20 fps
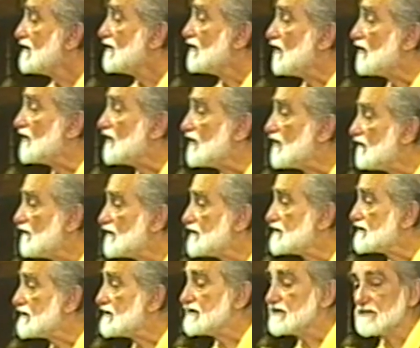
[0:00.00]
Only
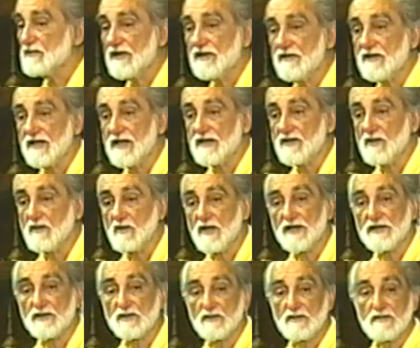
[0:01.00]
difference is whether or not you
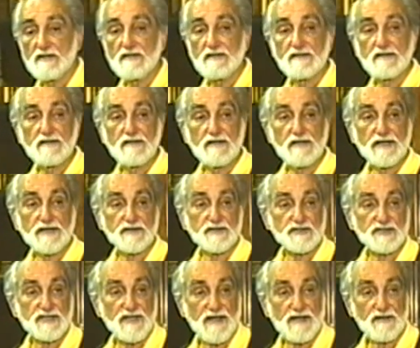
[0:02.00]
want to
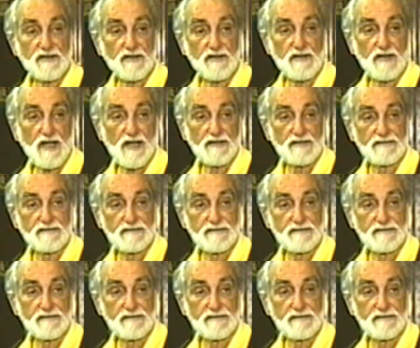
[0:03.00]
understand it or not.